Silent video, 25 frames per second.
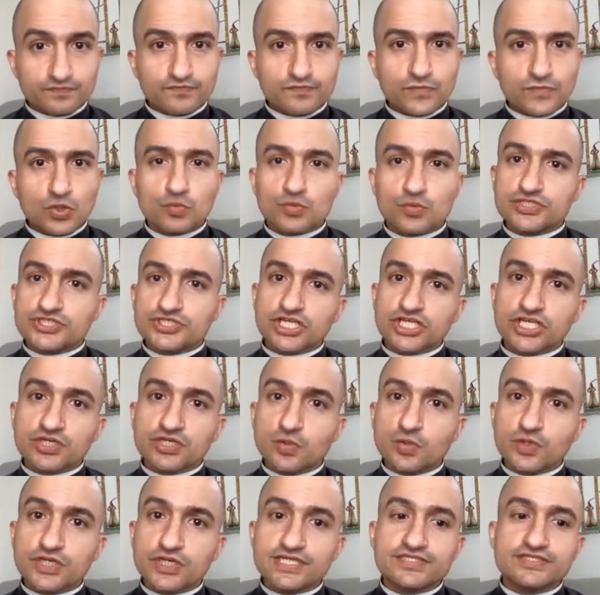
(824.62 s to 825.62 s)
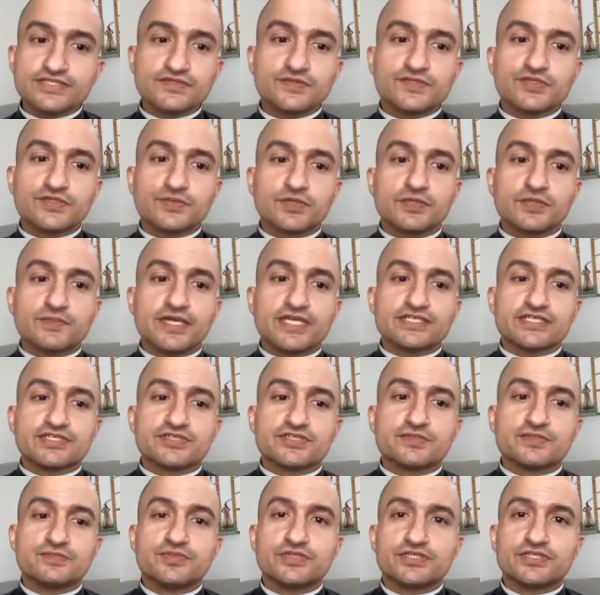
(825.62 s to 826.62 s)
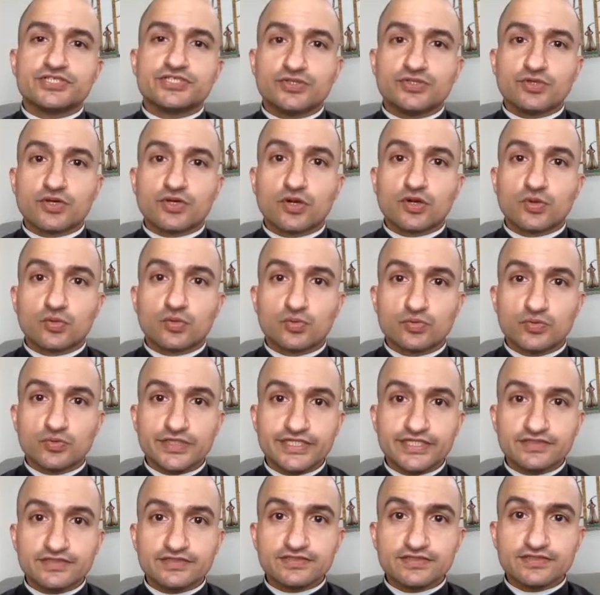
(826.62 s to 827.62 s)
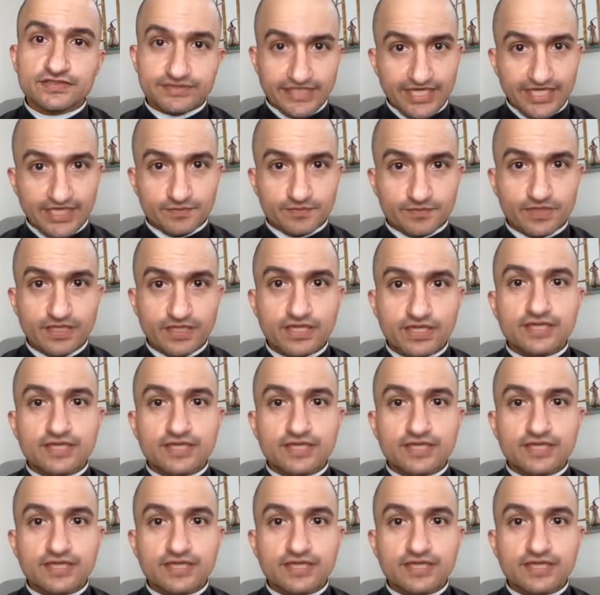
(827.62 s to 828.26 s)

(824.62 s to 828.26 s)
What you're going to want to do is you want to make sure to put your real name,